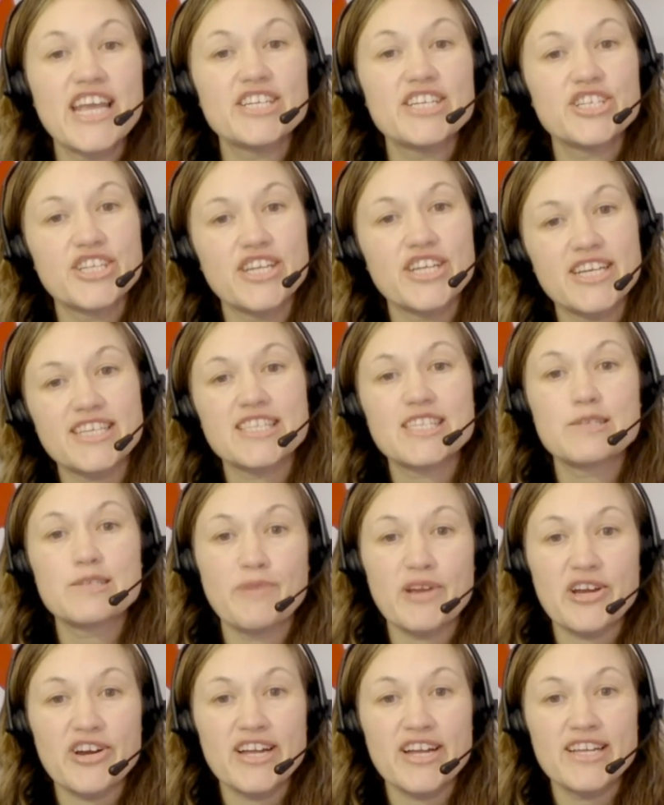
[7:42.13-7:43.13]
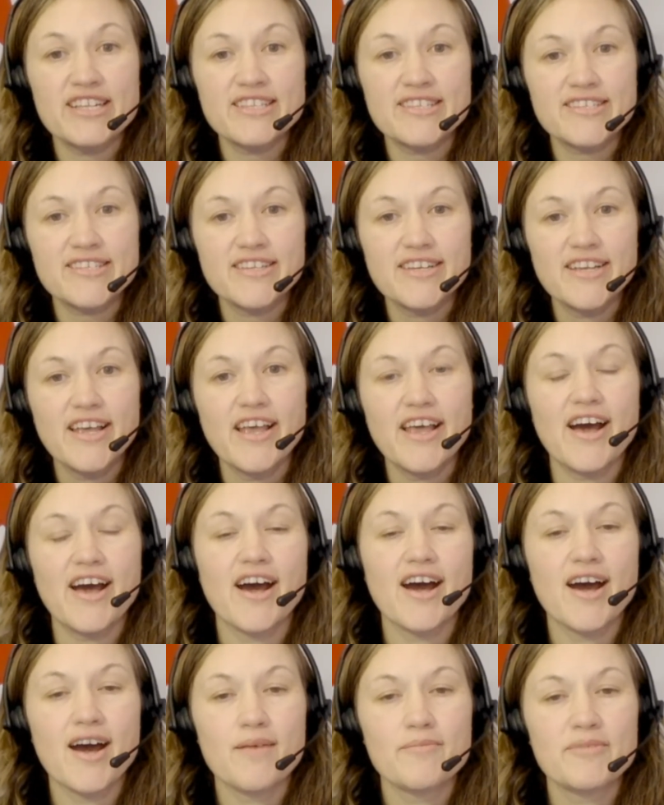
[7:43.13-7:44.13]
experience,
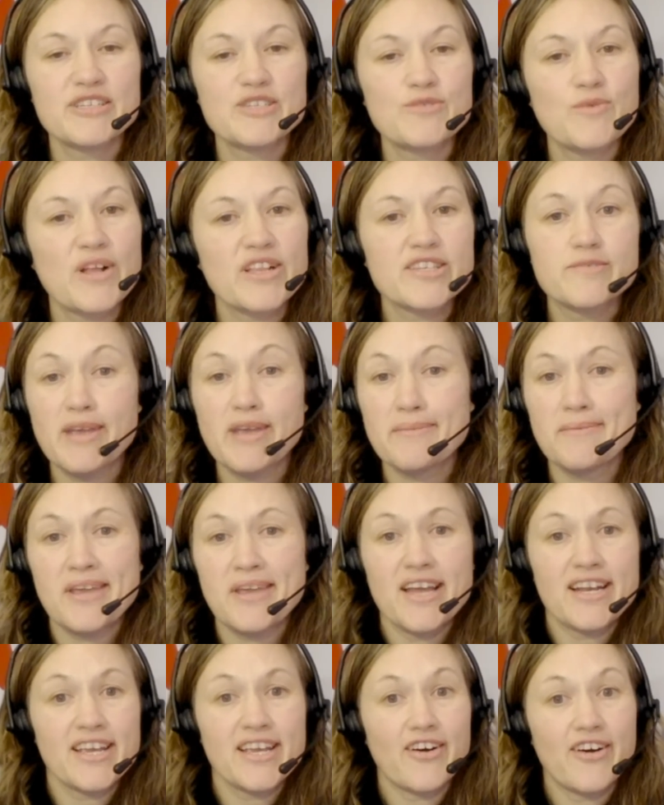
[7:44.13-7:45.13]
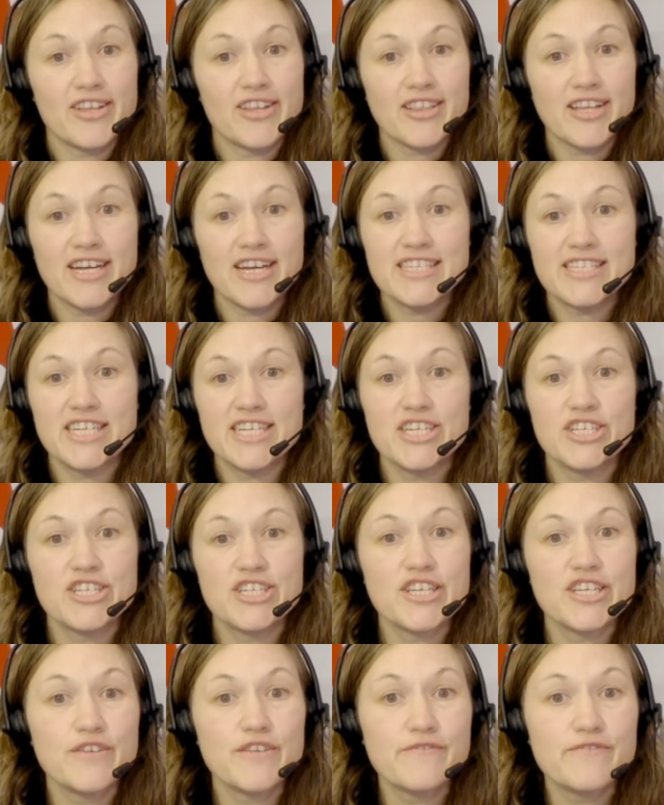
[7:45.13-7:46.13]
as well as maybe any online
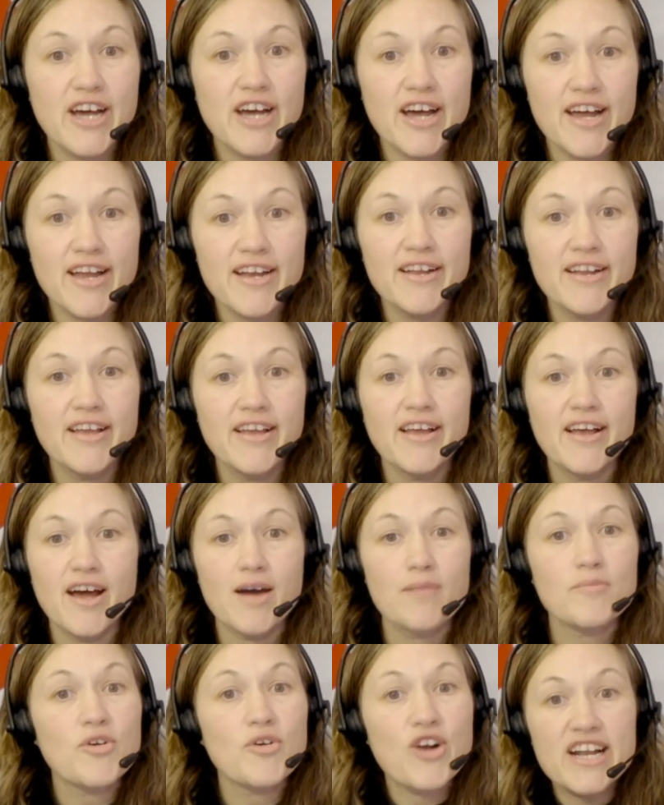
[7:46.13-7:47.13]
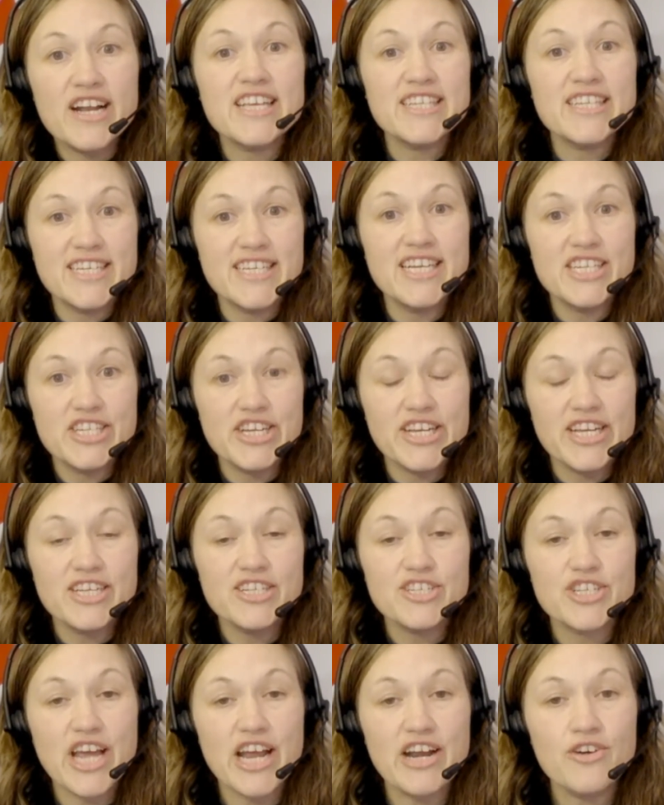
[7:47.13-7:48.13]
teaching you've done, or any teaching
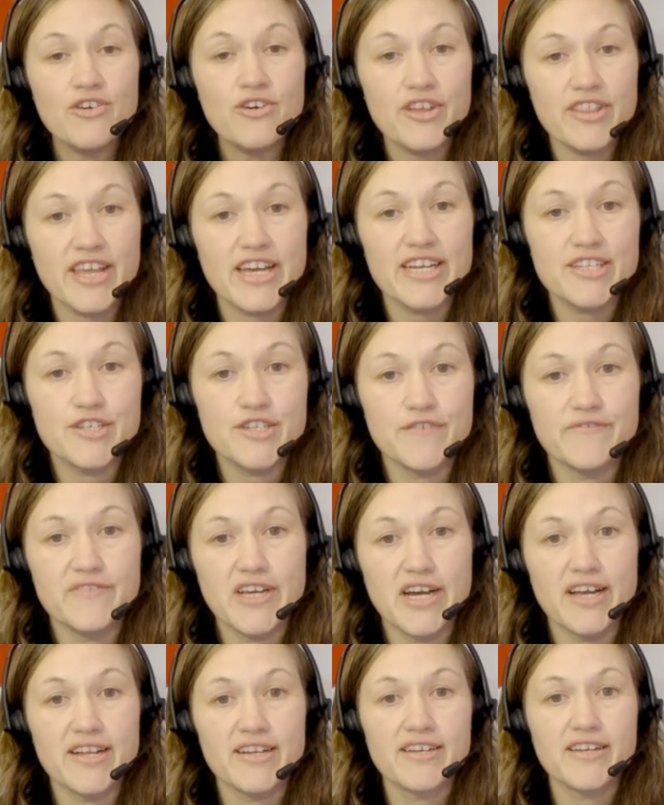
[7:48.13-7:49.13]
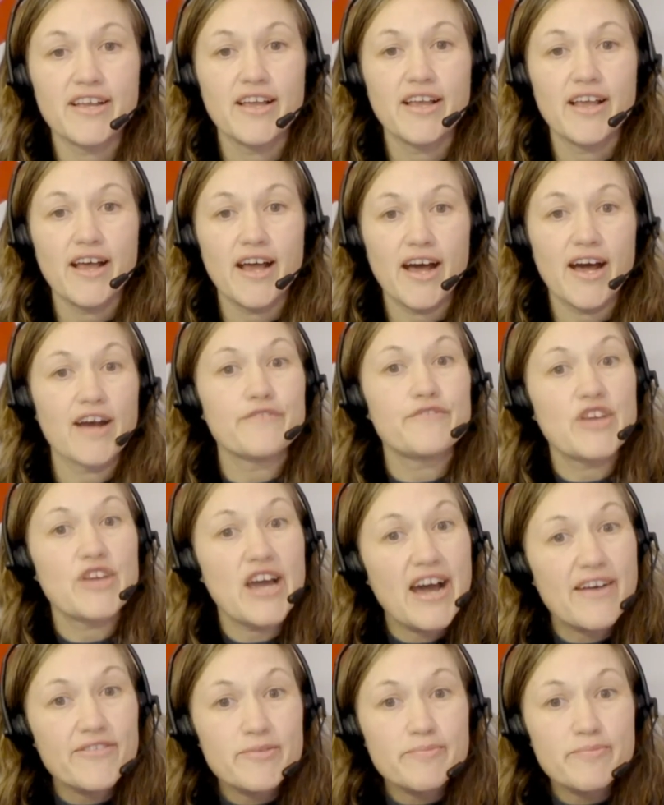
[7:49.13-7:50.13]
in general that you've done. If you
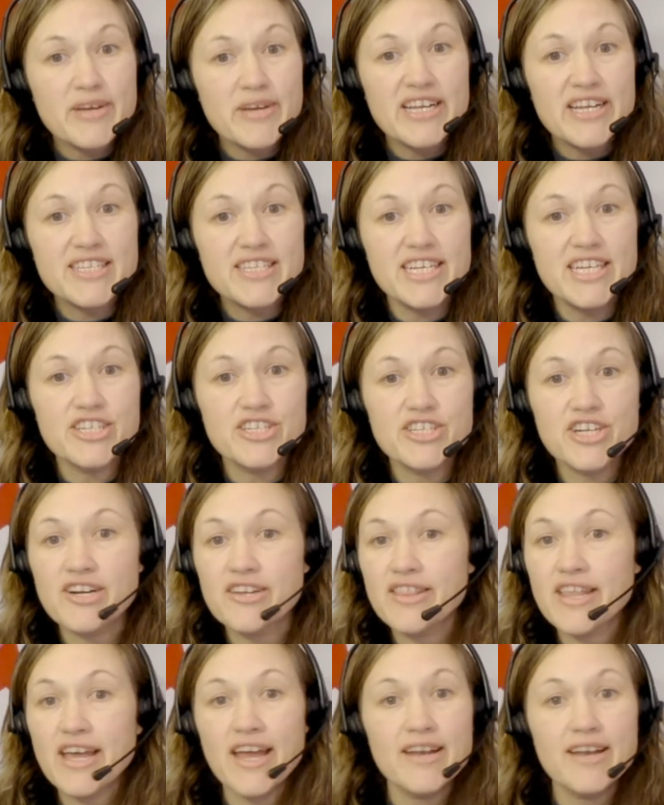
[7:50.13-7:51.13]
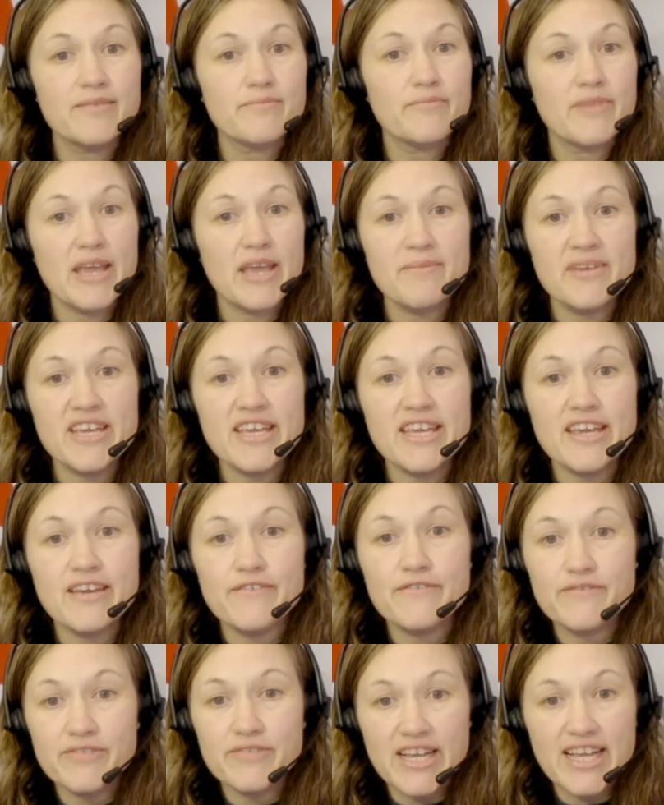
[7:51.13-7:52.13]
haven't been a teacher, then maybe
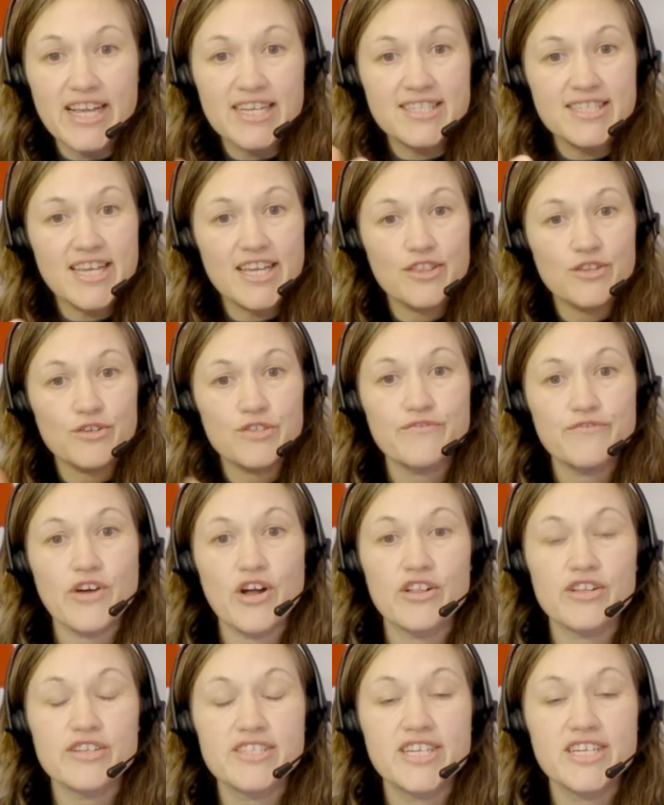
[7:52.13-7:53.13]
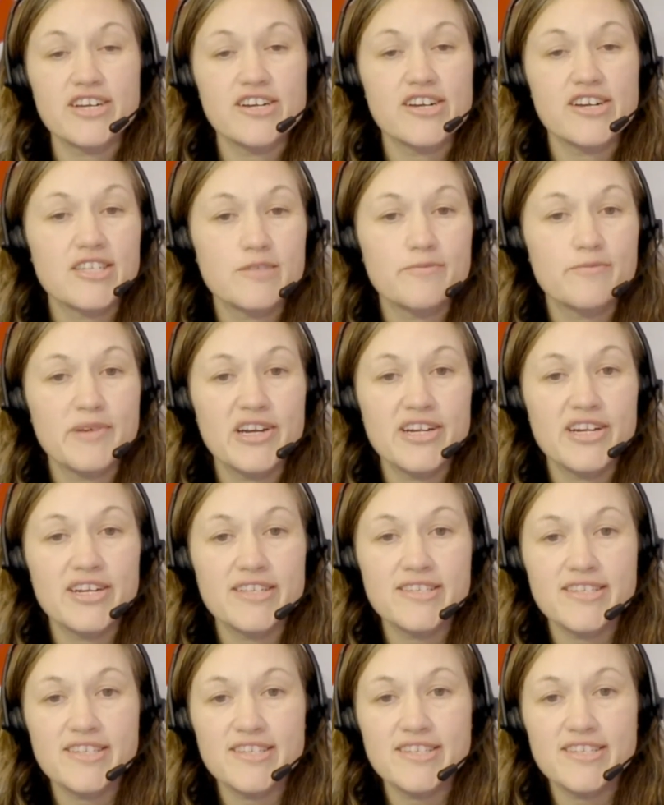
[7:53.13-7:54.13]
give, like I said, those volunteer
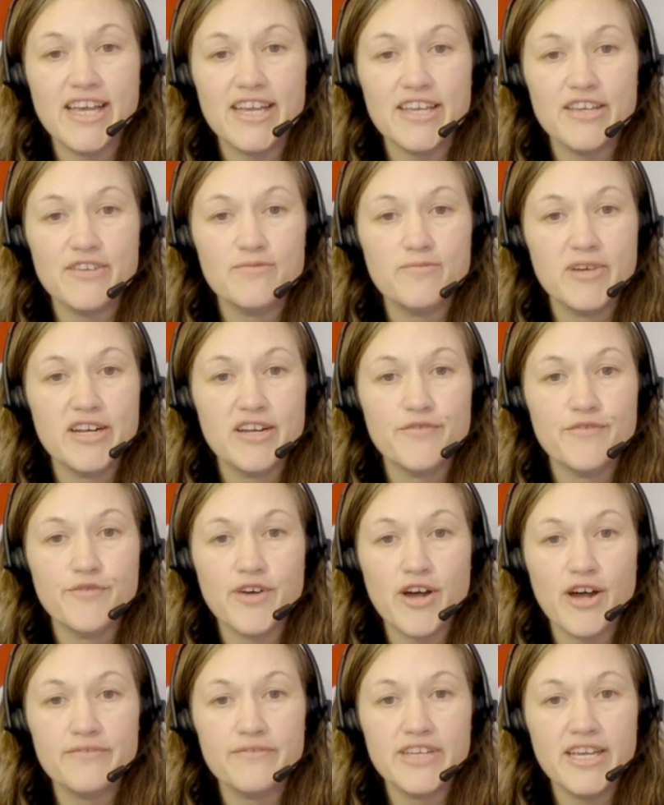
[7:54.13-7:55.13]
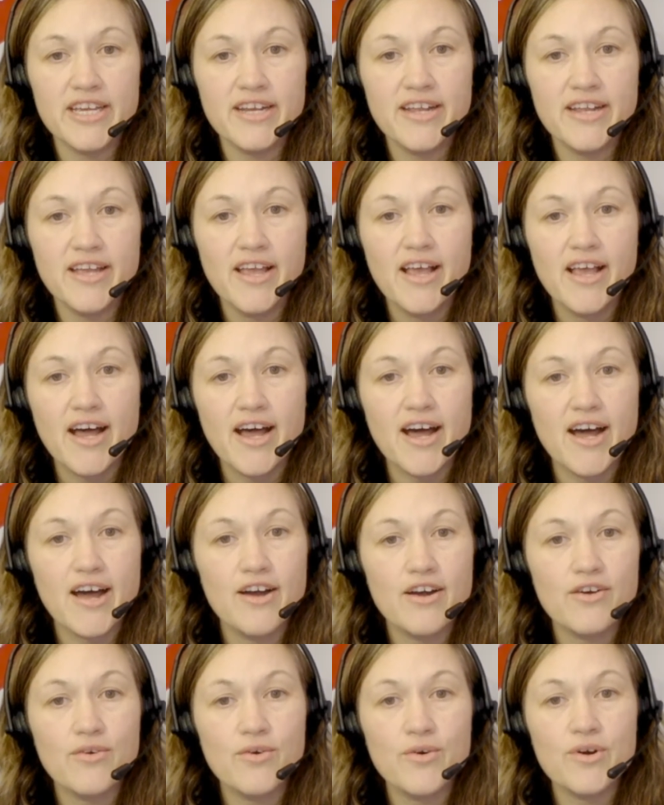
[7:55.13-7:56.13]
experiences that you've been involved in,
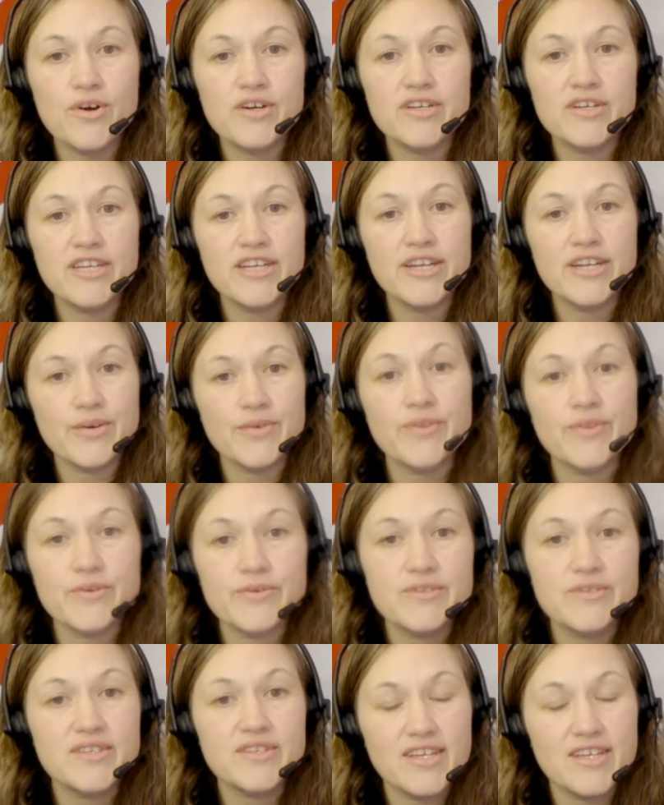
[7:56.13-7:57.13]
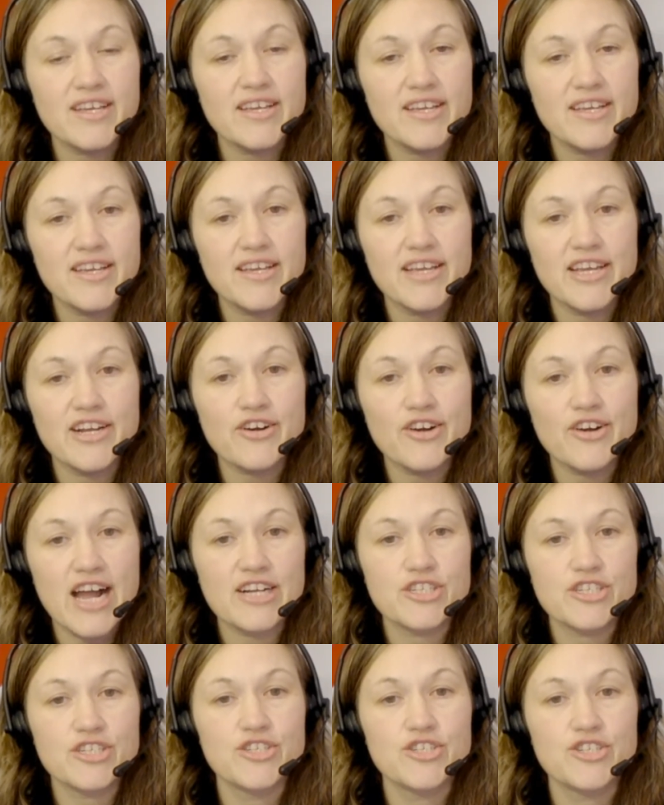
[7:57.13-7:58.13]
or those
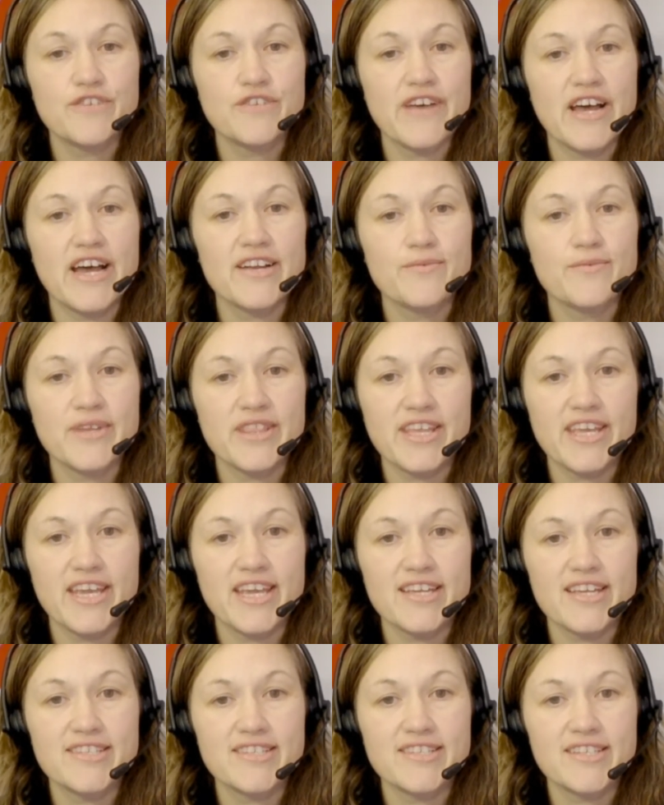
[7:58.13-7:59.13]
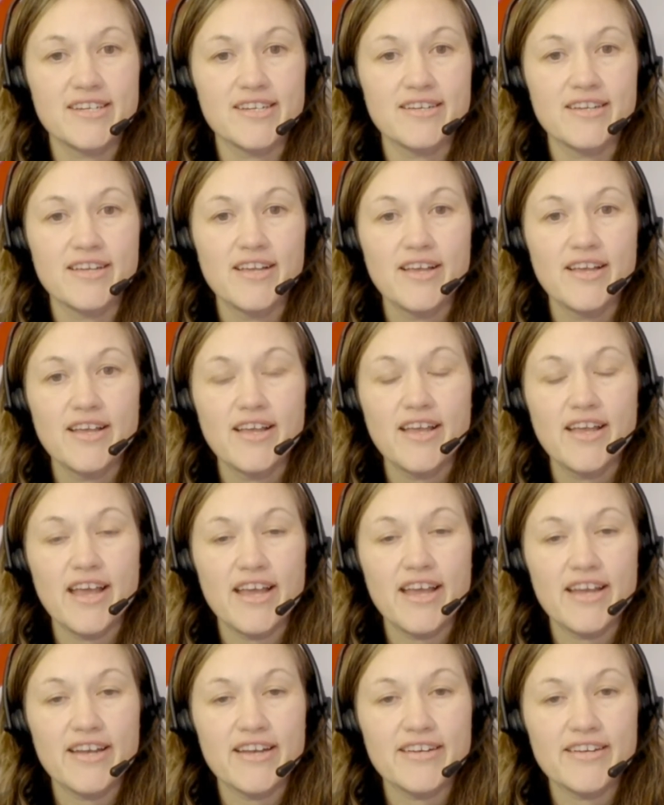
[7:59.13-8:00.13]
interactions you've had with kids, and